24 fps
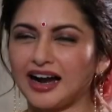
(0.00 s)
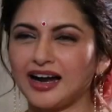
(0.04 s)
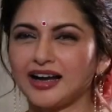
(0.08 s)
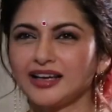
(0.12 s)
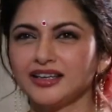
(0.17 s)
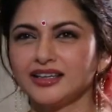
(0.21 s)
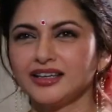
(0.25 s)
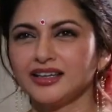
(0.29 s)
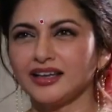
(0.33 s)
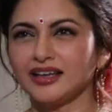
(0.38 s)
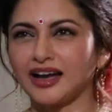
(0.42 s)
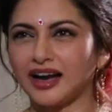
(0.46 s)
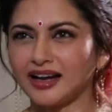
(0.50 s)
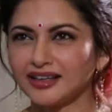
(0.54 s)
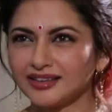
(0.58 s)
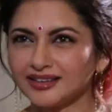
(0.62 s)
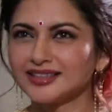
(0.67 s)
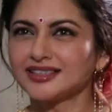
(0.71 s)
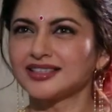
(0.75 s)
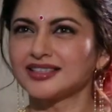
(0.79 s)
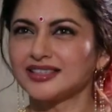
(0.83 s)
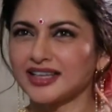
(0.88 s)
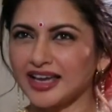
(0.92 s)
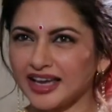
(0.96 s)
I
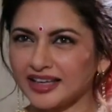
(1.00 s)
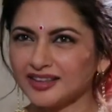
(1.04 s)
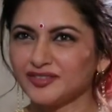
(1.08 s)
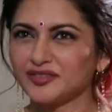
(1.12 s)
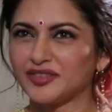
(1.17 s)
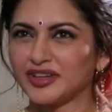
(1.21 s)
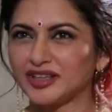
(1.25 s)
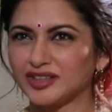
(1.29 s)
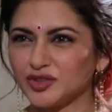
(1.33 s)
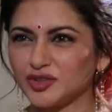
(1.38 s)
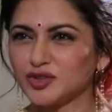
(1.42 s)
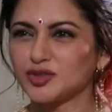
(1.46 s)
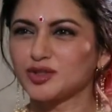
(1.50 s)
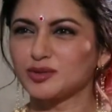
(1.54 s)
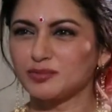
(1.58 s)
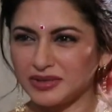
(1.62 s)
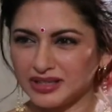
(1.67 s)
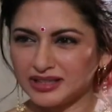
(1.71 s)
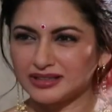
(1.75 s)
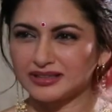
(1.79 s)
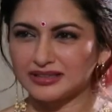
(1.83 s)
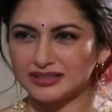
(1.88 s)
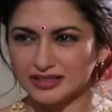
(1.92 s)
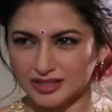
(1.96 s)
understand when you
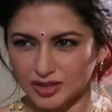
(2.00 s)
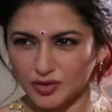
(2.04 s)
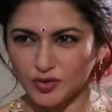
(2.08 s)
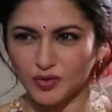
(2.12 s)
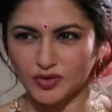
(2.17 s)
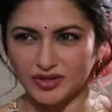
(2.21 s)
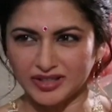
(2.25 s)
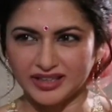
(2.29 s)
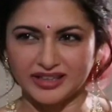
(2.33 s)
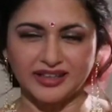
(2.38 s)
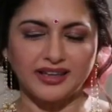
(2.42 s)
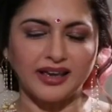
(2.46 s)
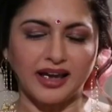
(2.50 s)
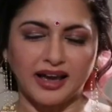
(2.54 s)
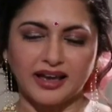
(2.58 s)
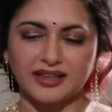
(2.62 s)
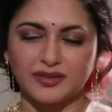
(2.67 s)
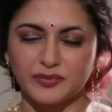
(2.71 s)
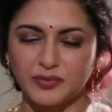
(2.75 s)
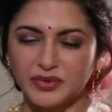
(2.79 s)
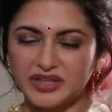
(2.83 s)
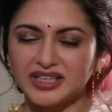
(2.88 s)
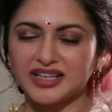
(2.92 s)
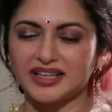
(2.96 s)
speak slowly. I
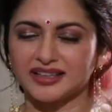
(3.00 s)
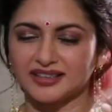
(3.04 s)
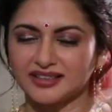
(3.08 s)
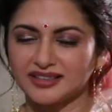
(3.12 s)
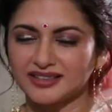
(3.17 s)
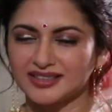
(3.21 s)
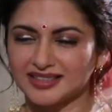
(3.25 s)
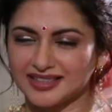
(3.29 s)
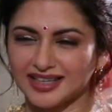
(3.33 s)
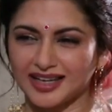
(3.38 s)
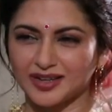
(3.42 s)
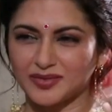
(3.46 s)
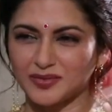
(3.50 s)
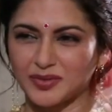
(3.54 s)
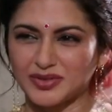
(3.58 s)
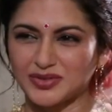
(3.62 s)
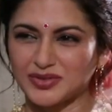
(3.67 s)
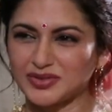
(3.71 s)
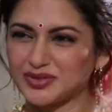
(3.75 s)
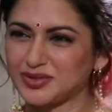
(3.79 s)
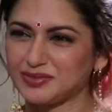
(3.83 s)
will understand what you